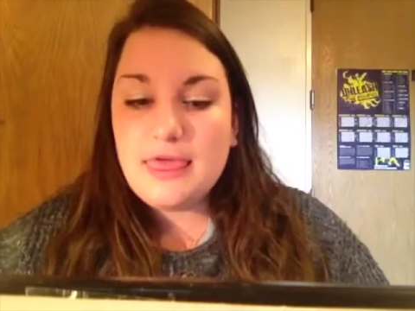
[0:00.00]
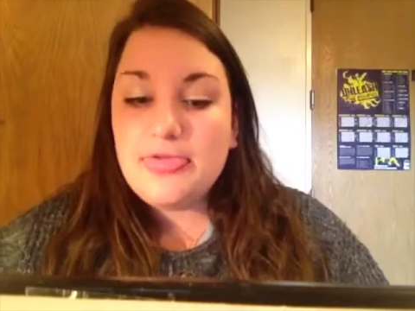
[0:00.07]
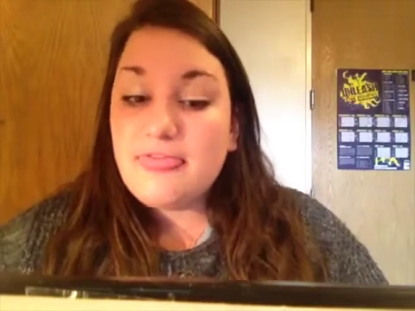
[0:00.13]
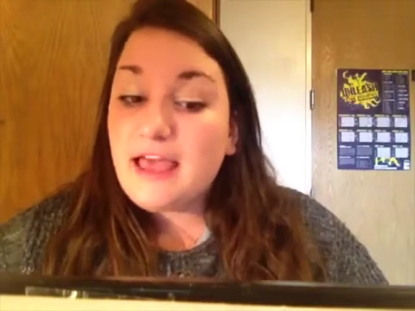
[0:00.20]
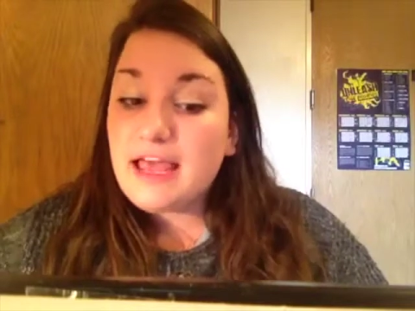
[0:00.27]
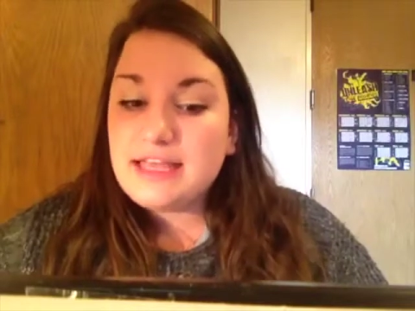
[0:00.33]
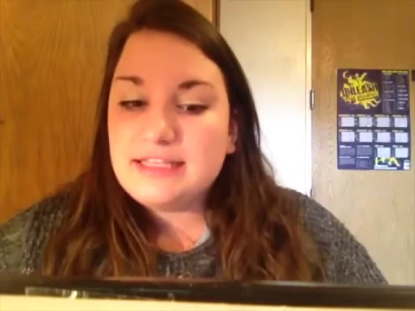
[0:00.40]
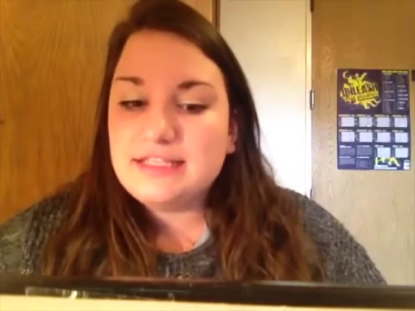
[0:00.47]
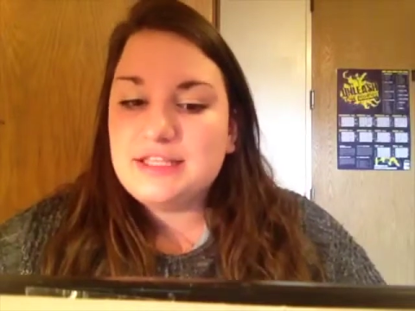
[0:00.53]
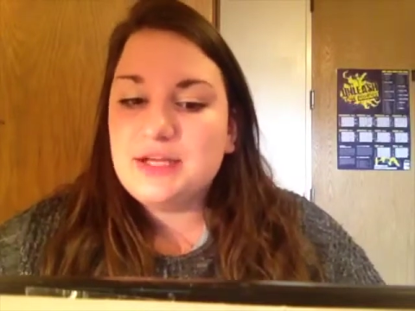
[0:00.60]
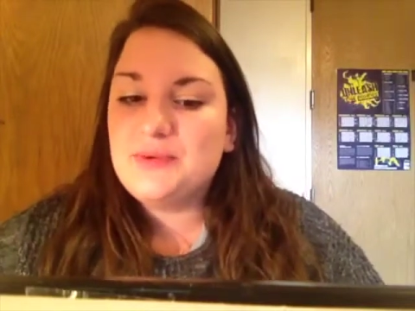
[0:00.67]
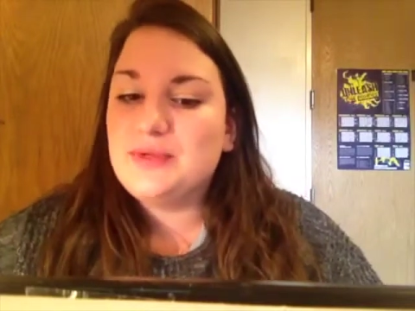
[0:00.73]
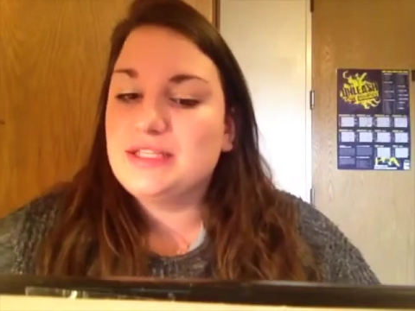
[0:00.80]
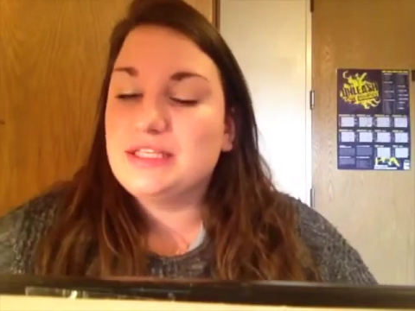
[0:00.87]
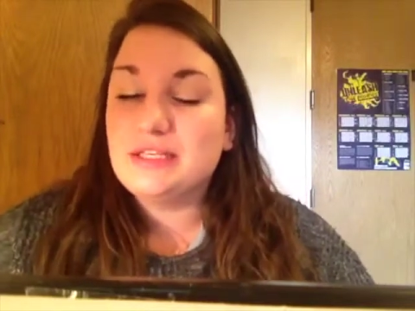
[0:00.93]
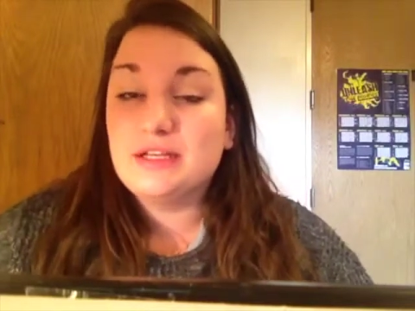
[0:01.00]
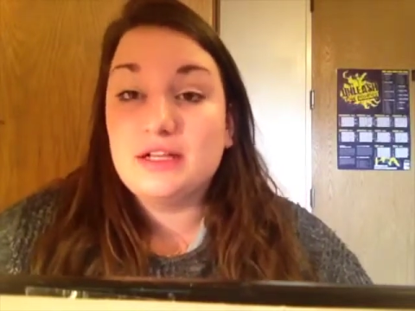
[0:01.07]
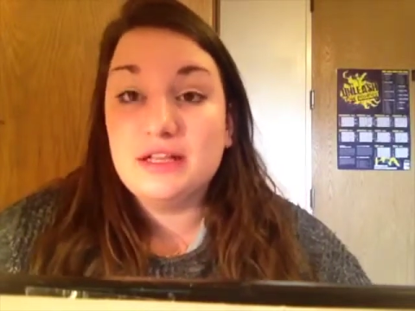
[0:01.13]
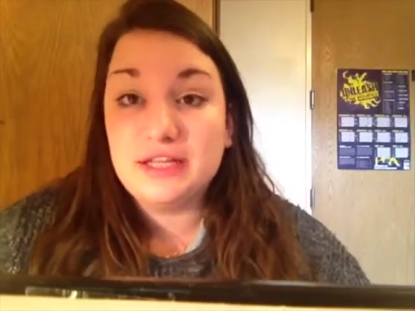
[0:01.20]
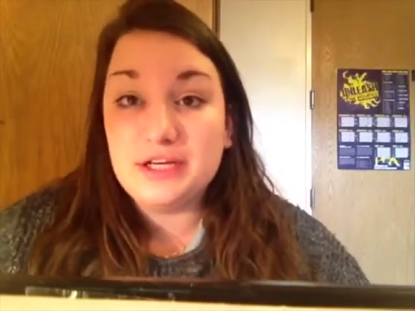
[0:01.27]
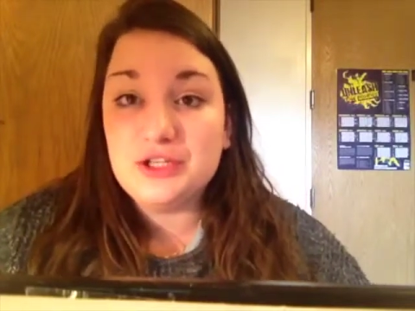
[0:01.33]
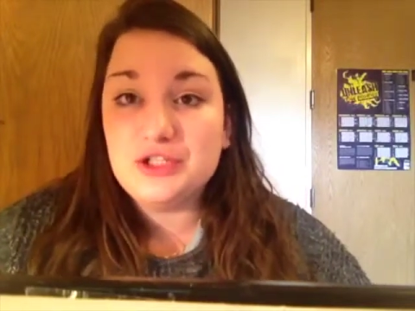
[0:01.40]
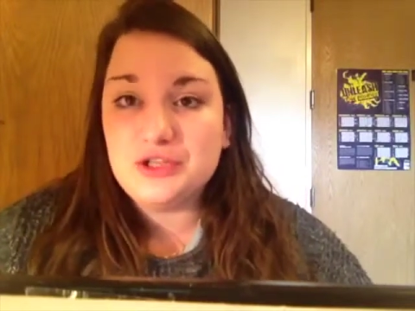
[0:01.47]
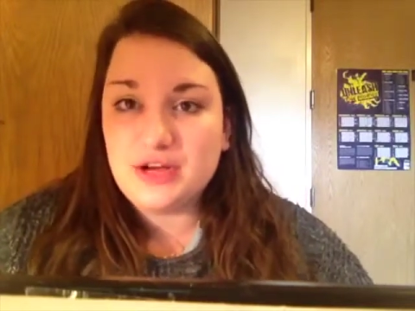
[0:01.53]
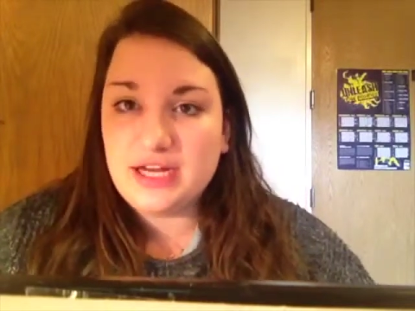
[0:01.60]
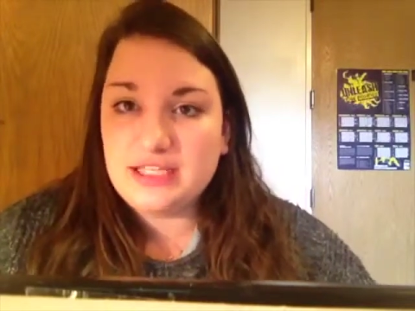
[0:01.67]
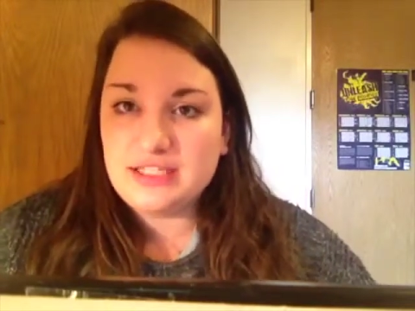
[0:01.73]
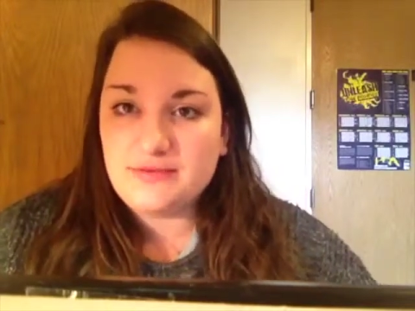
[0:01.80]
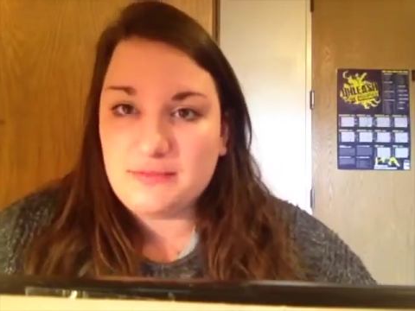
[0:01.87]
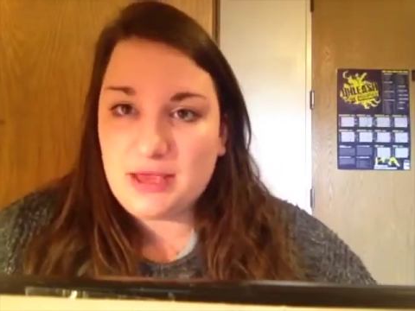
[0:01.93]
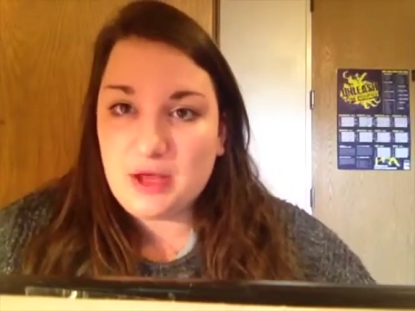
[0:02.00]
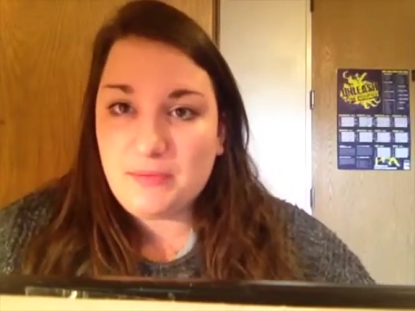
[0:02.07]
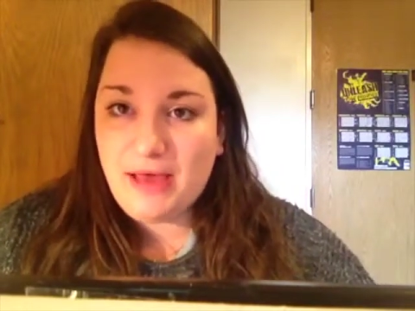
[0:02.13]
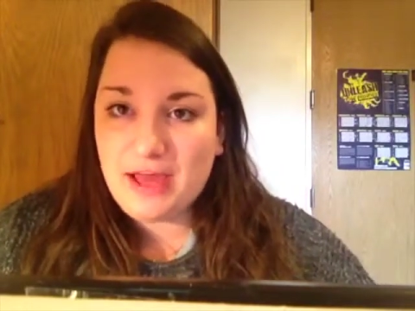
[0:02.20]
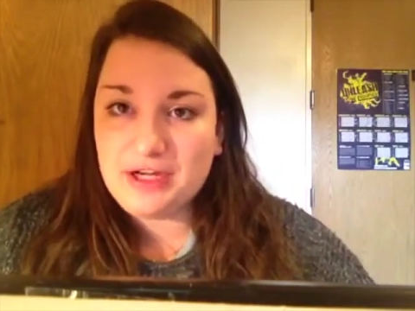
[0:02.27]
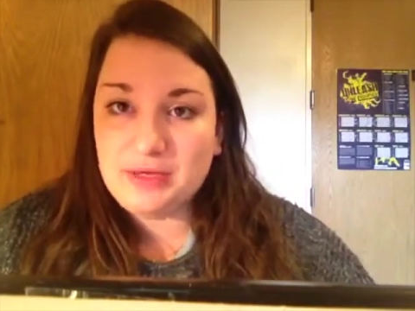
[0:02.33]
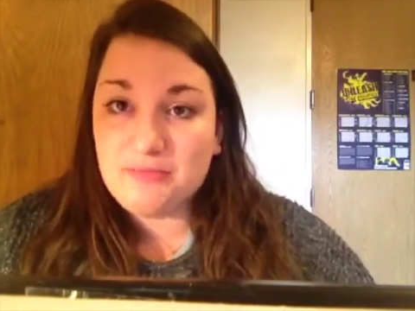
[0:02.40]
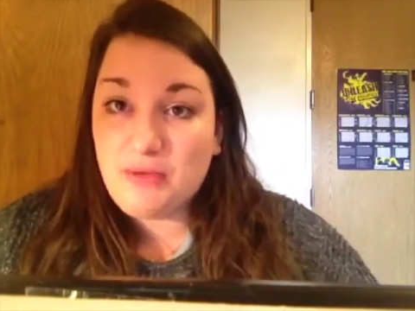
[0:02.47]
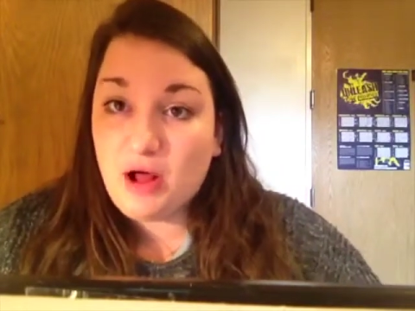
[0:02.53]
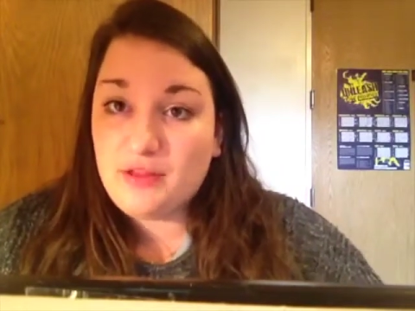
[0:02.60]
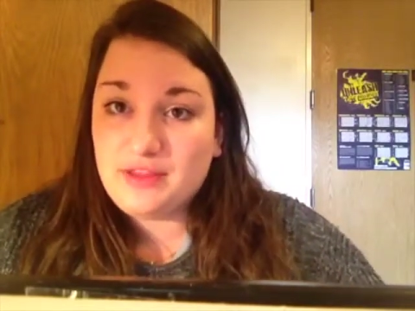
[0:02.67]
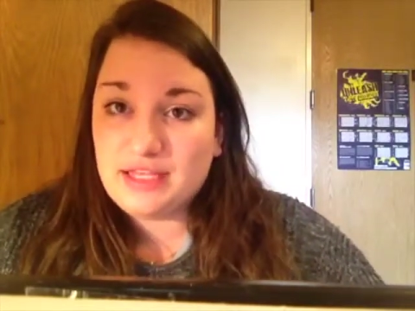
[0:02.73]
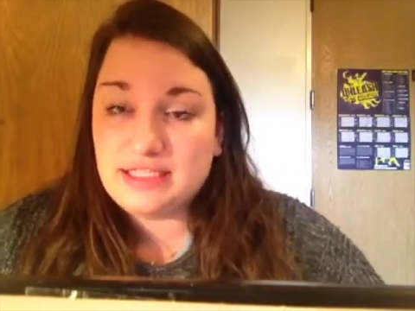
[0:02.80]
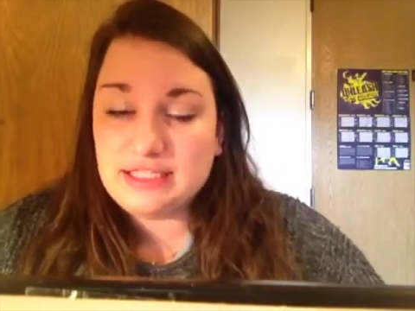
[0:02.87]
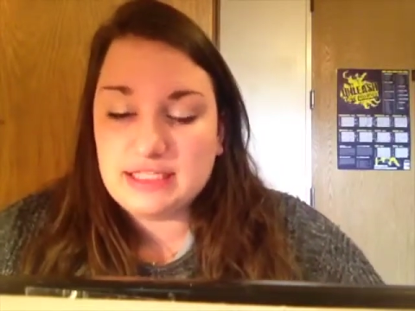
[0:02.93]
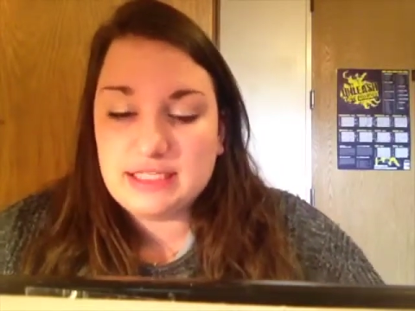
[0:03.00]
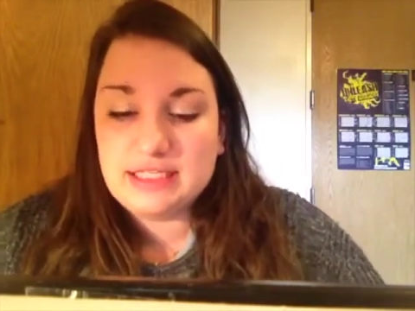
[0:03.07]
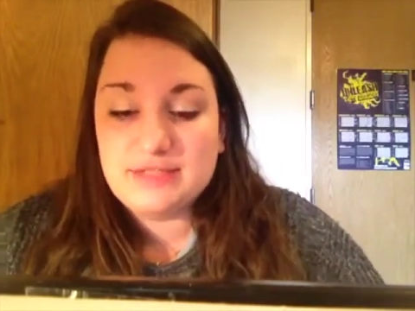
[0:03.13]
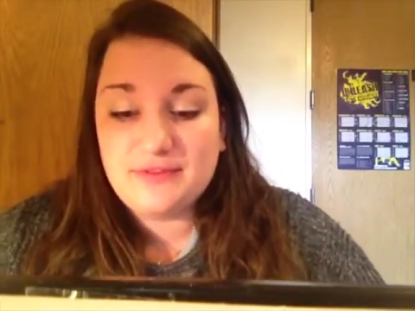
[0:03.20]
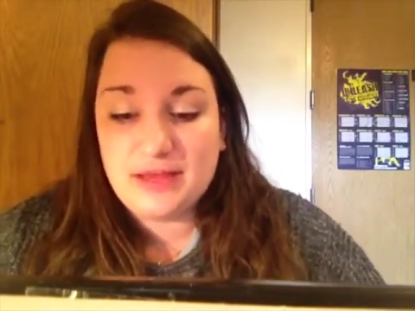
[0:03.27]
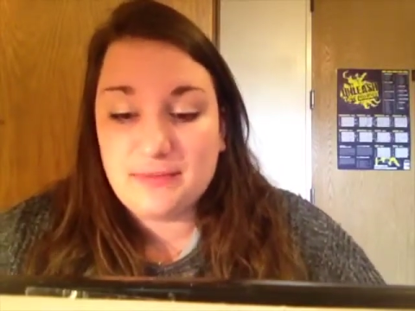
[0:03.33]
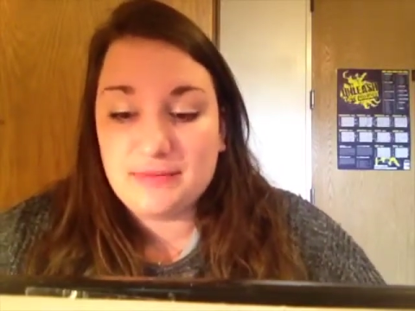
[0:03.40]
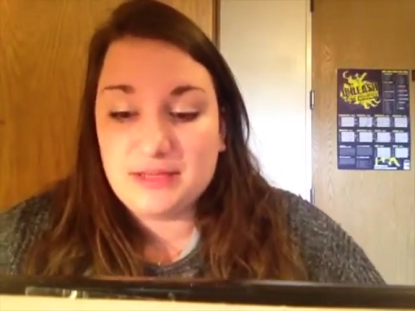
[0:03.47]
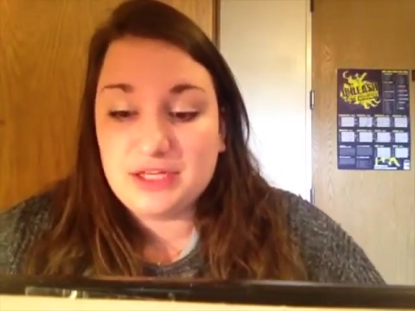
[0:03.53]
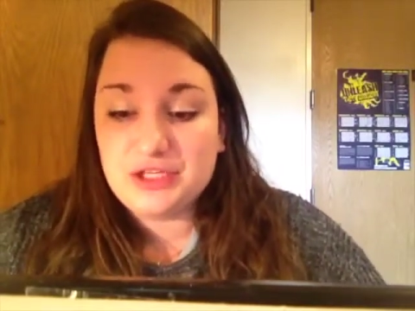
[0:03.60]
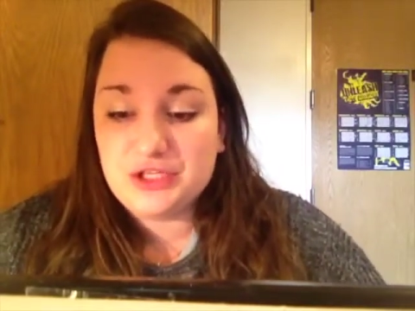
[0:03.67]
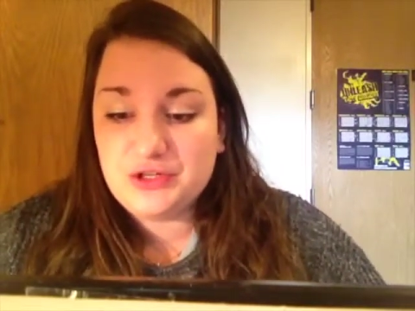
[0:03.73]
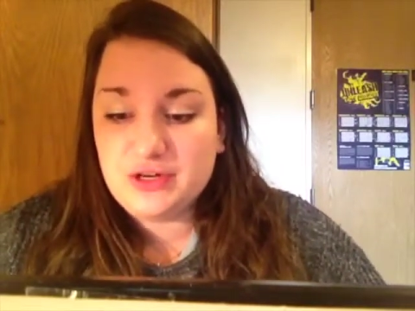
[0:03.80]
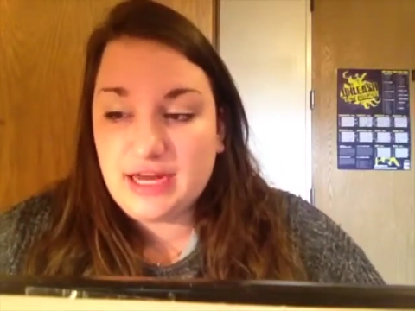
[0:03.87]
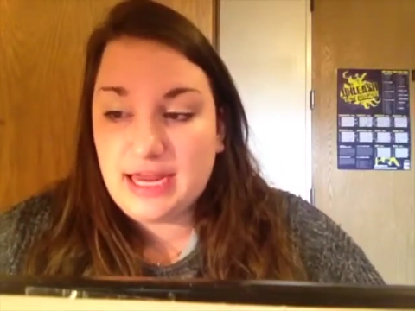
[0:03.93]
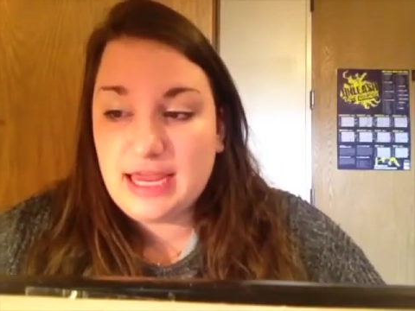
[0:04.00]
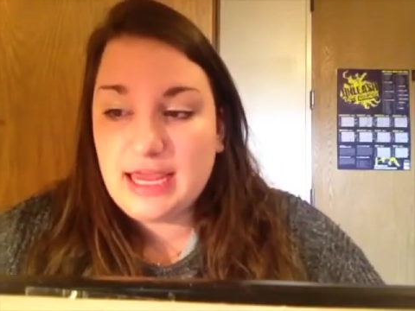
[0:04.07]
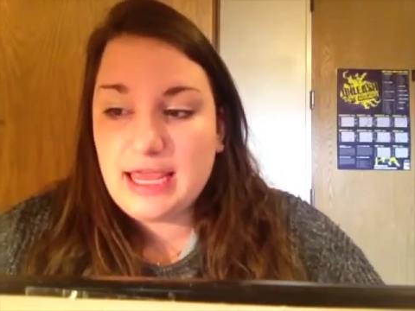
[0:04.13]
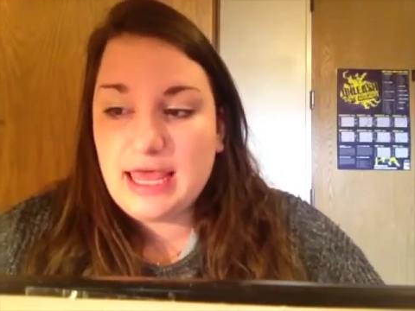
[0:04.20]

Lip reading: Thus, there was a clear trace of male pattern baldness in his family tree.